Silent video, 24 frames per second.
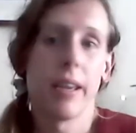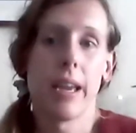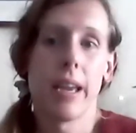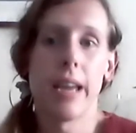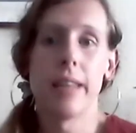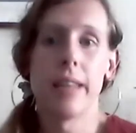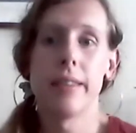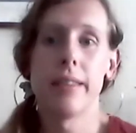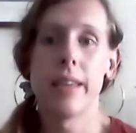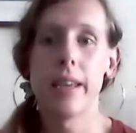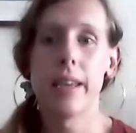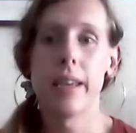
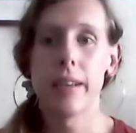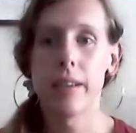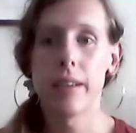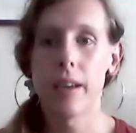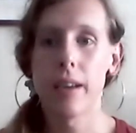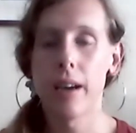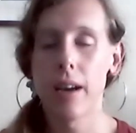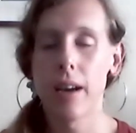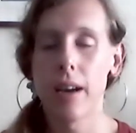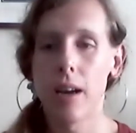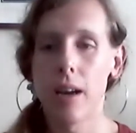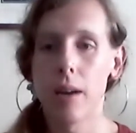And then
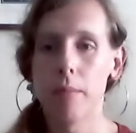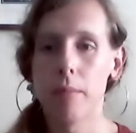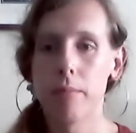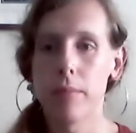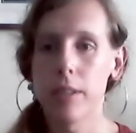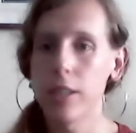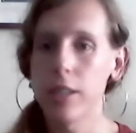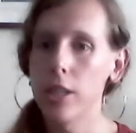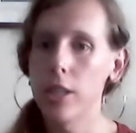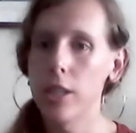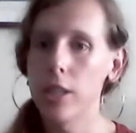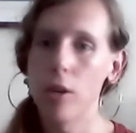
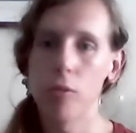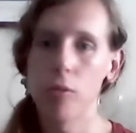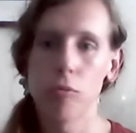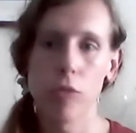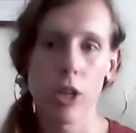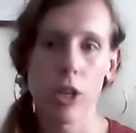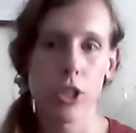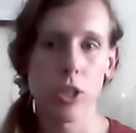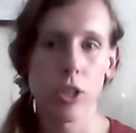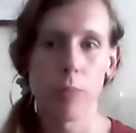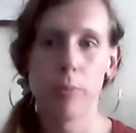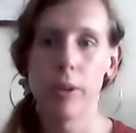
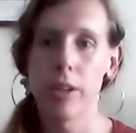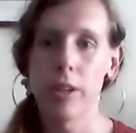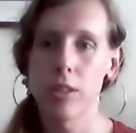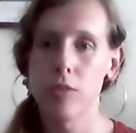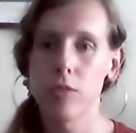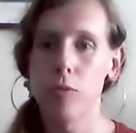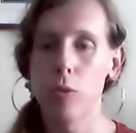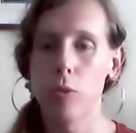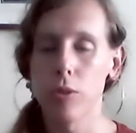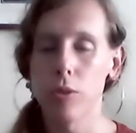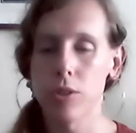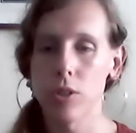Russia put
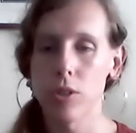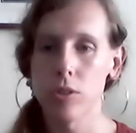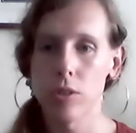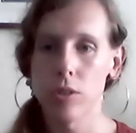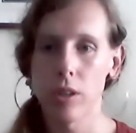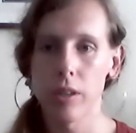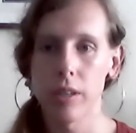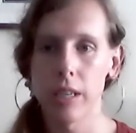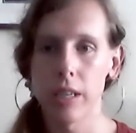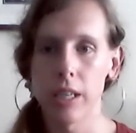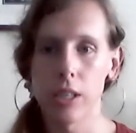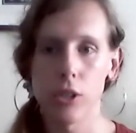its forces
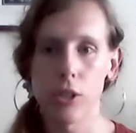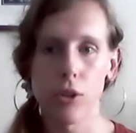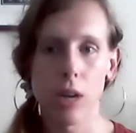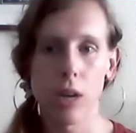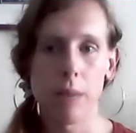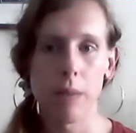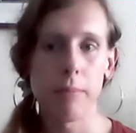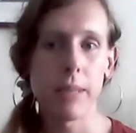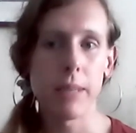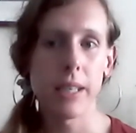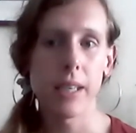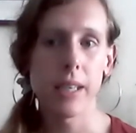in
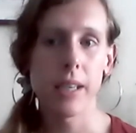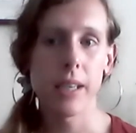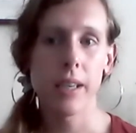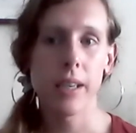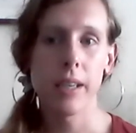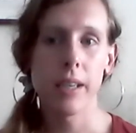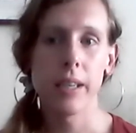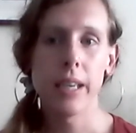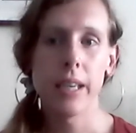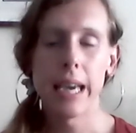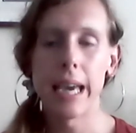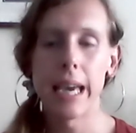
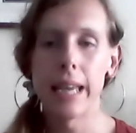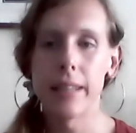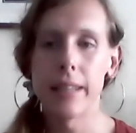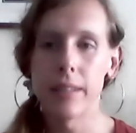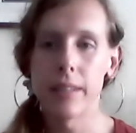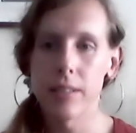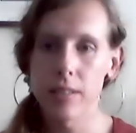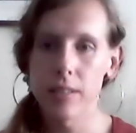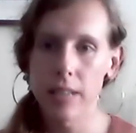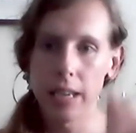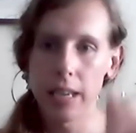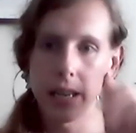Crimea
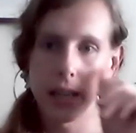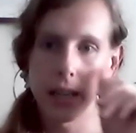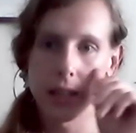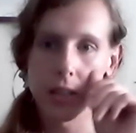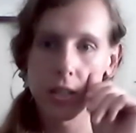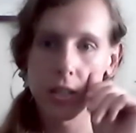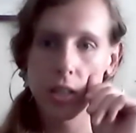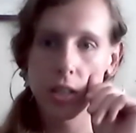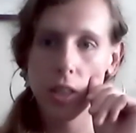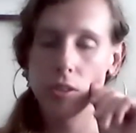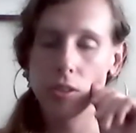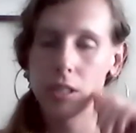and in
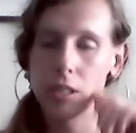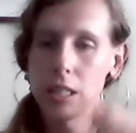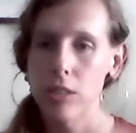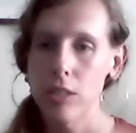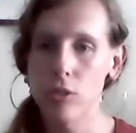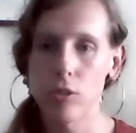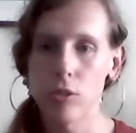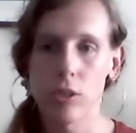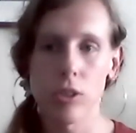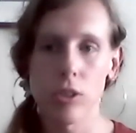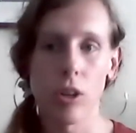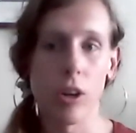the southern
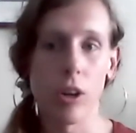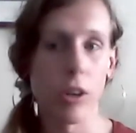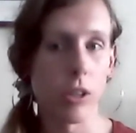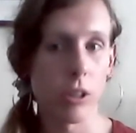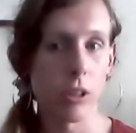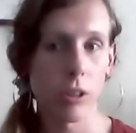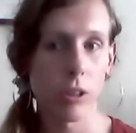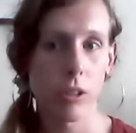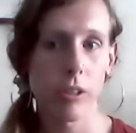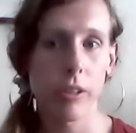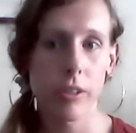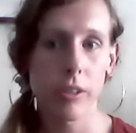district on
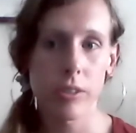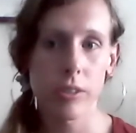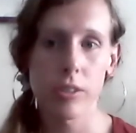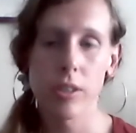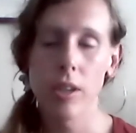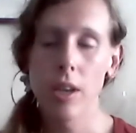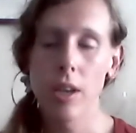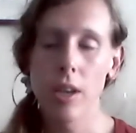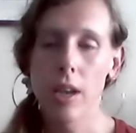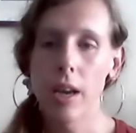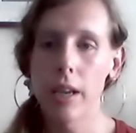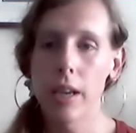alert.
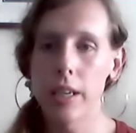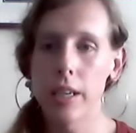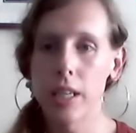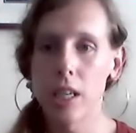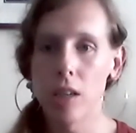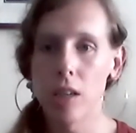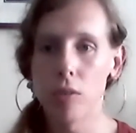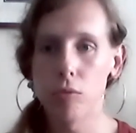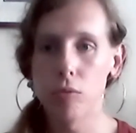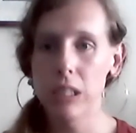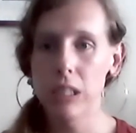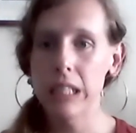
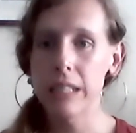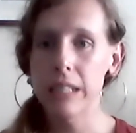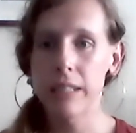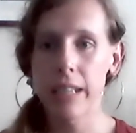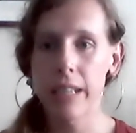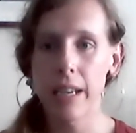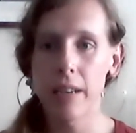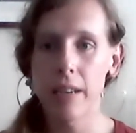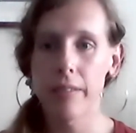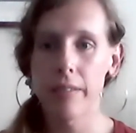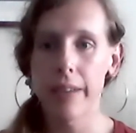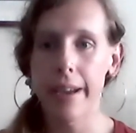Really
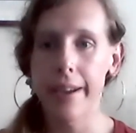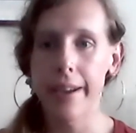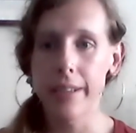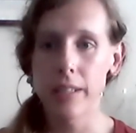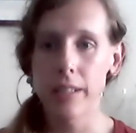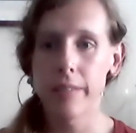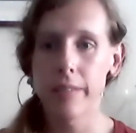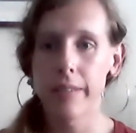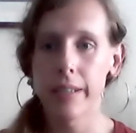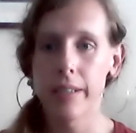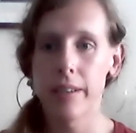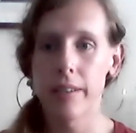kind of
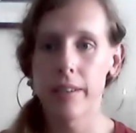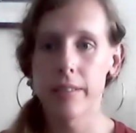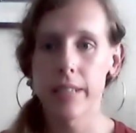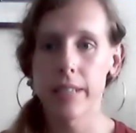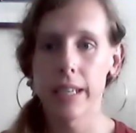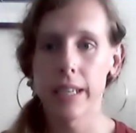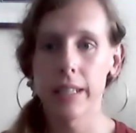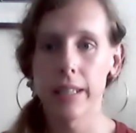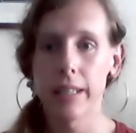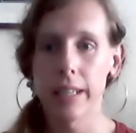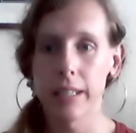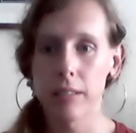activated to
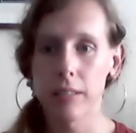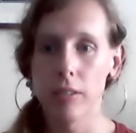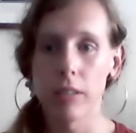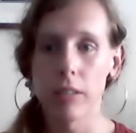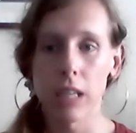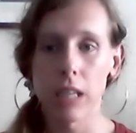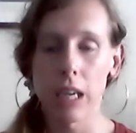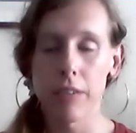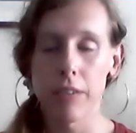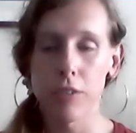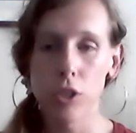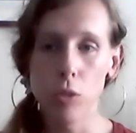say,
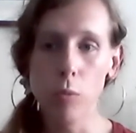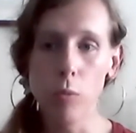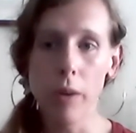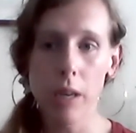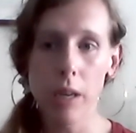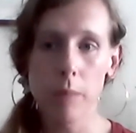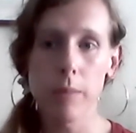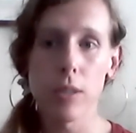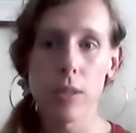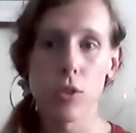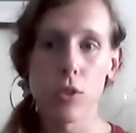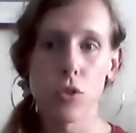look, if you
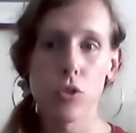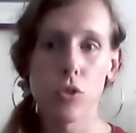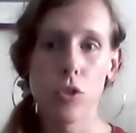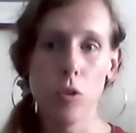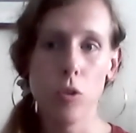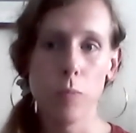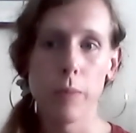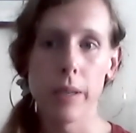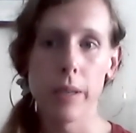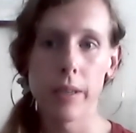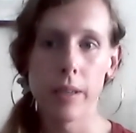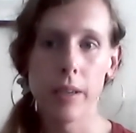want to be
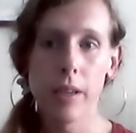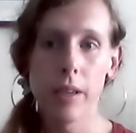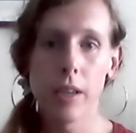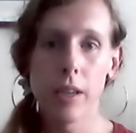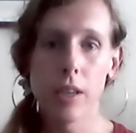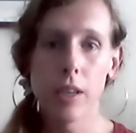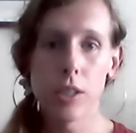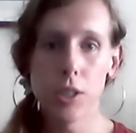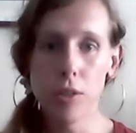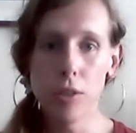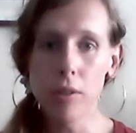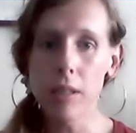stupid,
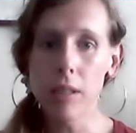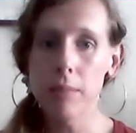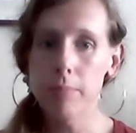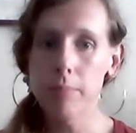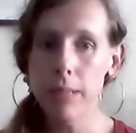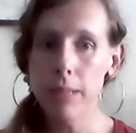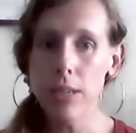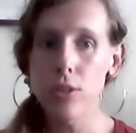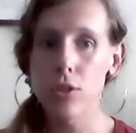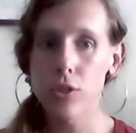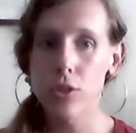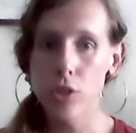you can
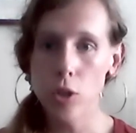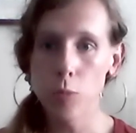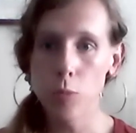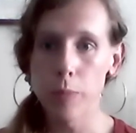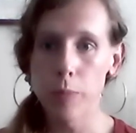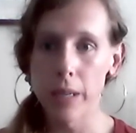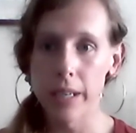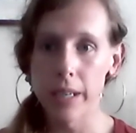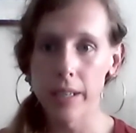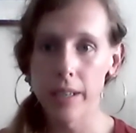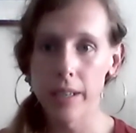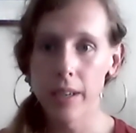be
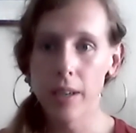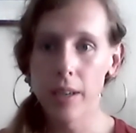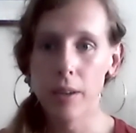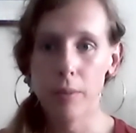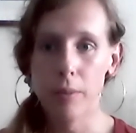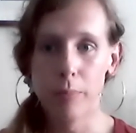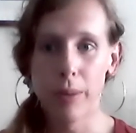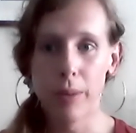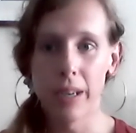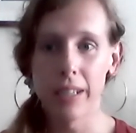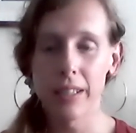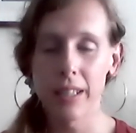stupid,
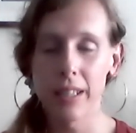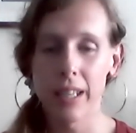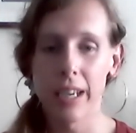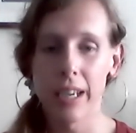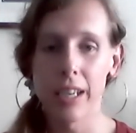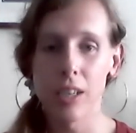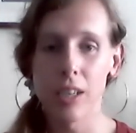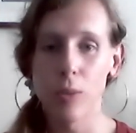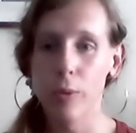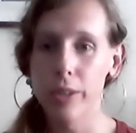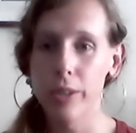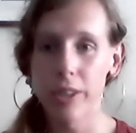but
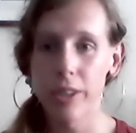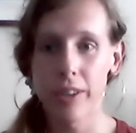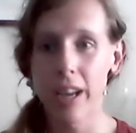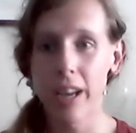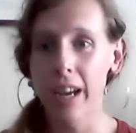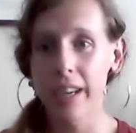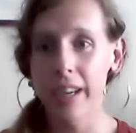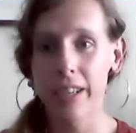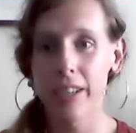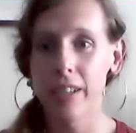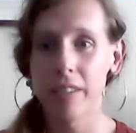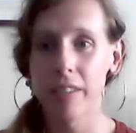we are
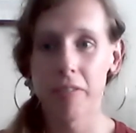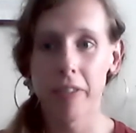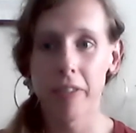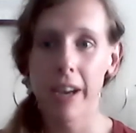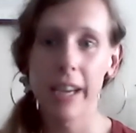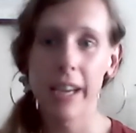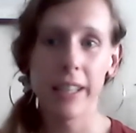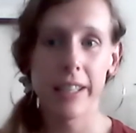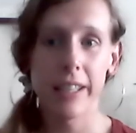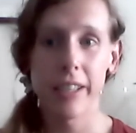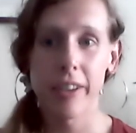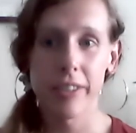not going to
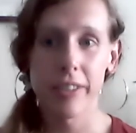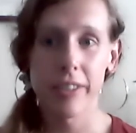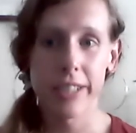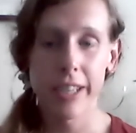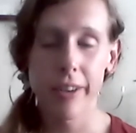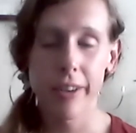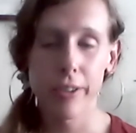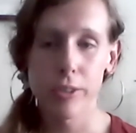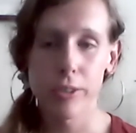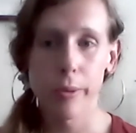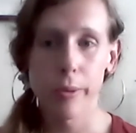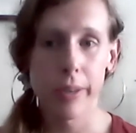violate our
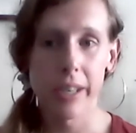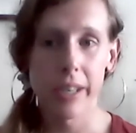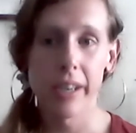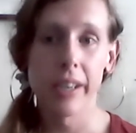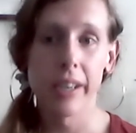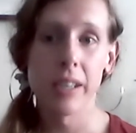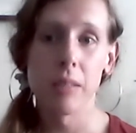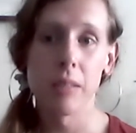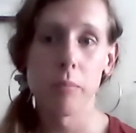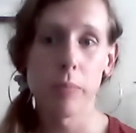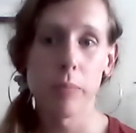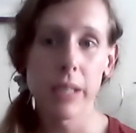territory
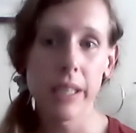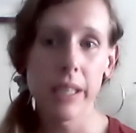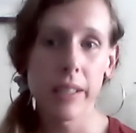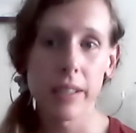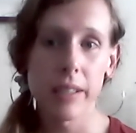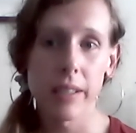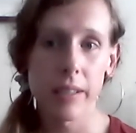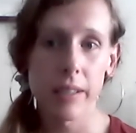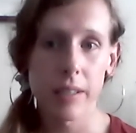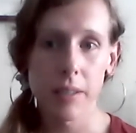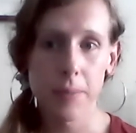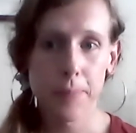
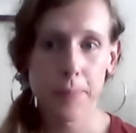unimpeded.